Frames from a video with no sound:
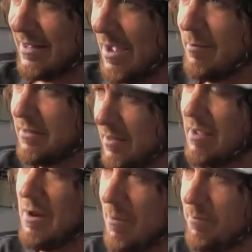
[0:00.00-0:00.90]
I mean, so,
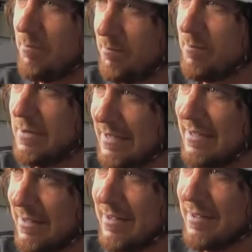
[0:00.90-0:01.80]
you know, I've done
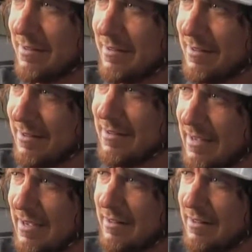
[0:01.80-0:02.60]
okay with my career.